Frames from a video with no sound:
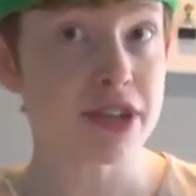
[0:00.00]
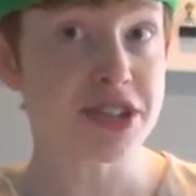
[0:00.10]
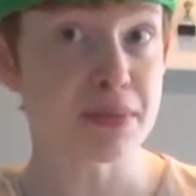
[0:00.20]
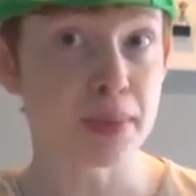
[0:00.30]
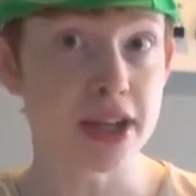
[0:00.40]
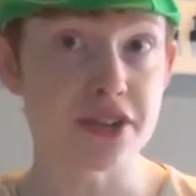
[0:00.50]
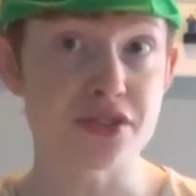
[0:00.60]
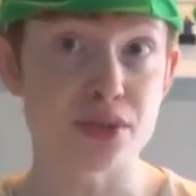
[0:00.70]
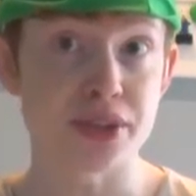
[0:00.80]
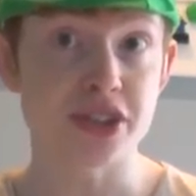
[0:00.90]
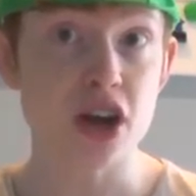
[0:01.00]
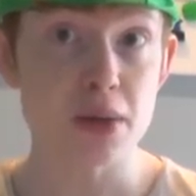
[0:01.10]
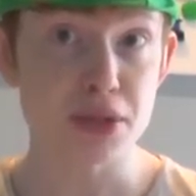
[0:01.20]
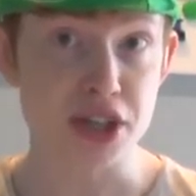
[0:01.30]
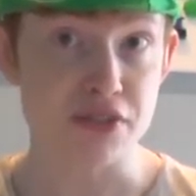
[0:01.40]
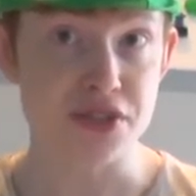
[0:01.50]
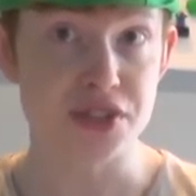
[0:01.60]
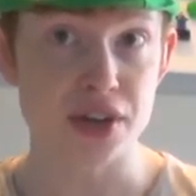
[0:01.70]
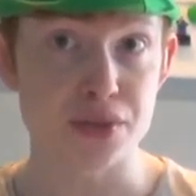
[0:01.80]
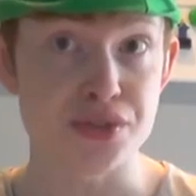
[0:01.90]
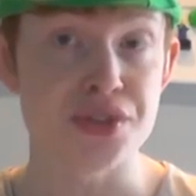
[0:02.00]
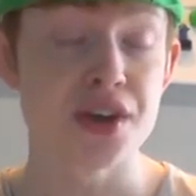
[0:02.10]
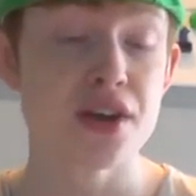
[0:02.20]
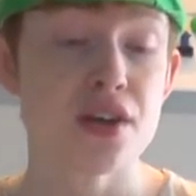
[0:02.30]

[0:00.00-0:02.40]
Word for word: similar to the time shift stones,